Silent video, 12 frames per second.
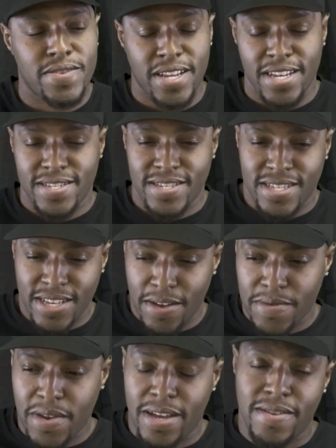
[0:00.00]
that
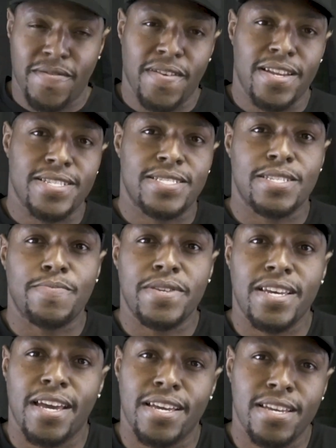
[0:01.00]
yourself. You have to find a
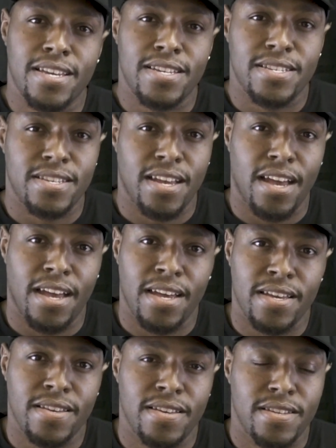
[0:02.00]
CPA, all
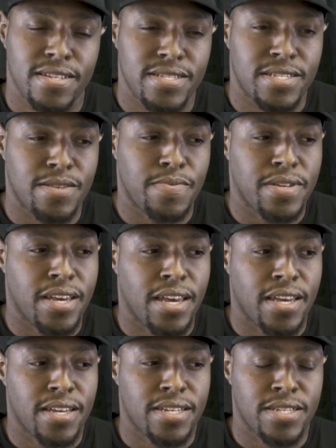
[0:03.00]
right? A
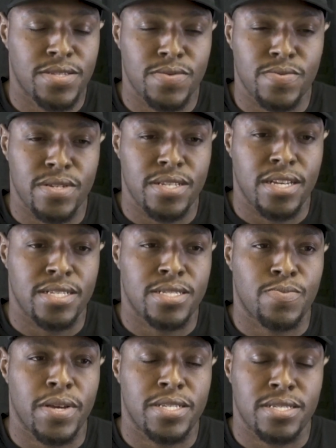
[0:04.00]
CPA, get you one that
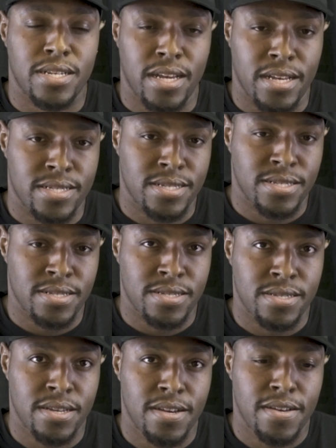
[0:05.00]

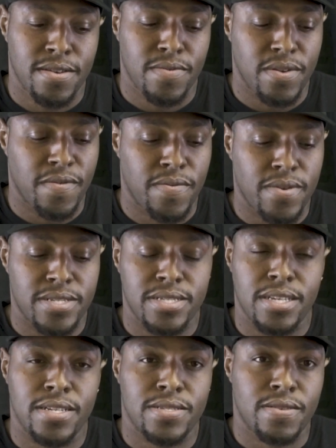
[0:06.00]
specializes with real
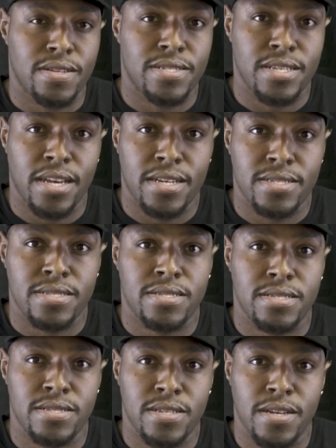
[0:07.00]
estate
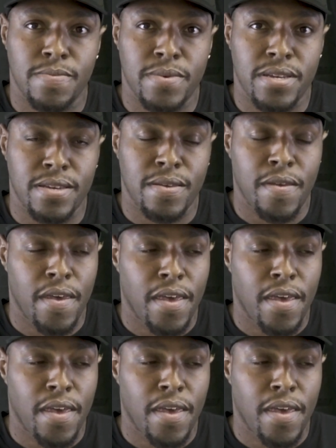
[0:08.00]
transactions, you know what I mean?